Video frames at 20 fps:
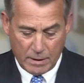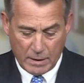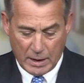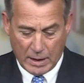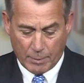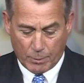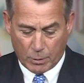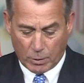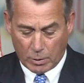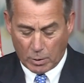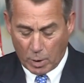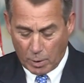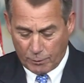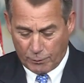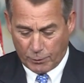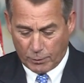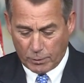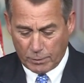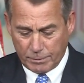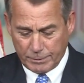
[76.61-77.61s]
And we're
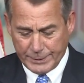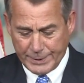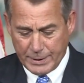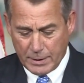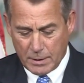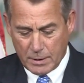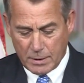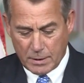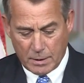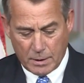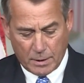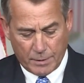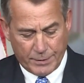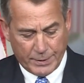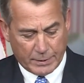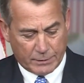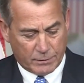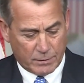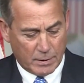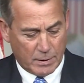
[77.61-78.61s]
hopeful
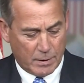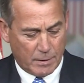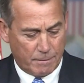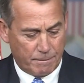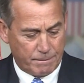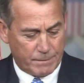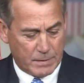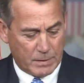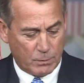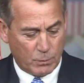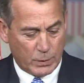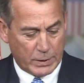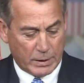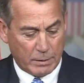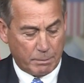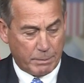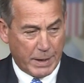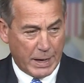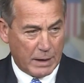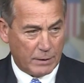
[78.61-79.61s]
that we
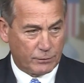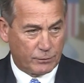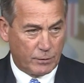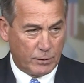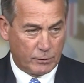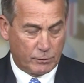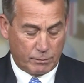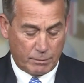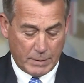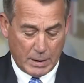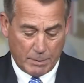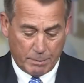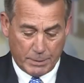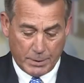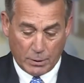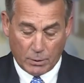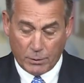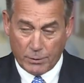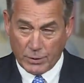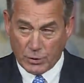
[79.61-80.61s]
can pass that
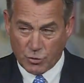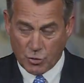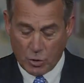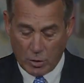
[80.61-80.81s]
bill this